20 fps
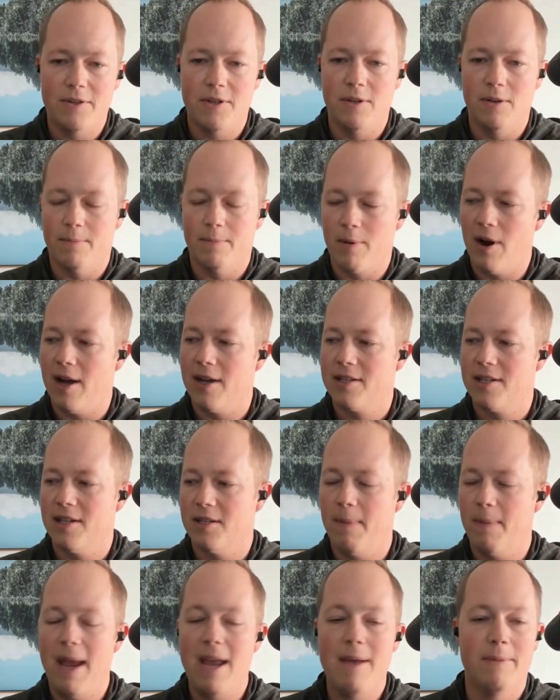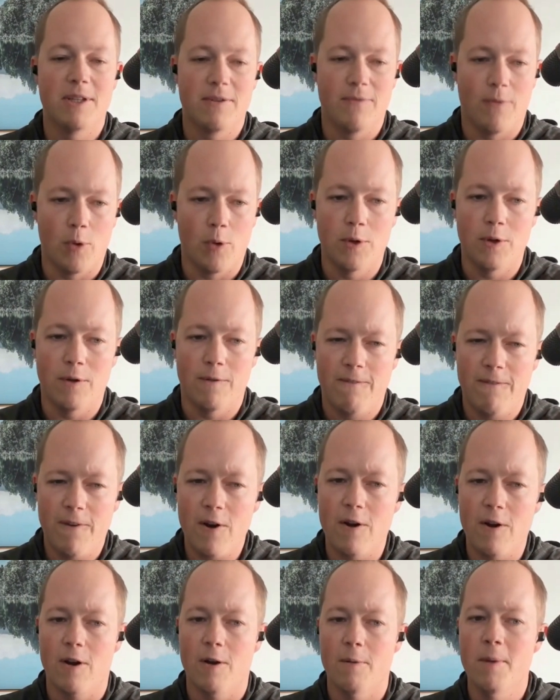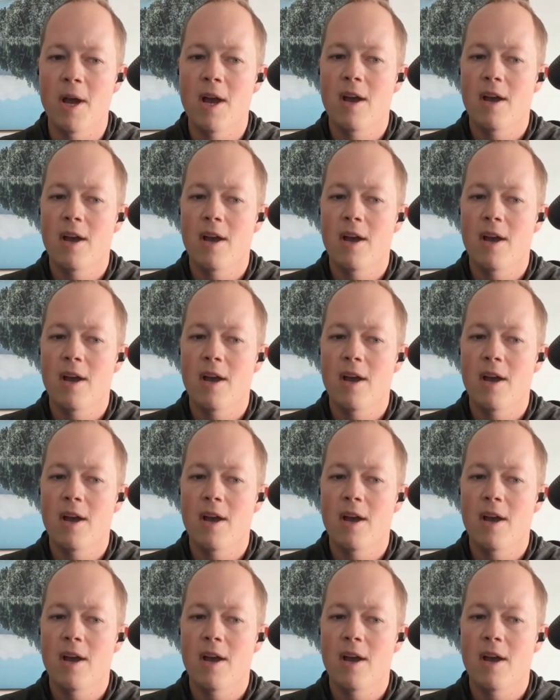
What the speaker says: you to process payments for your firm.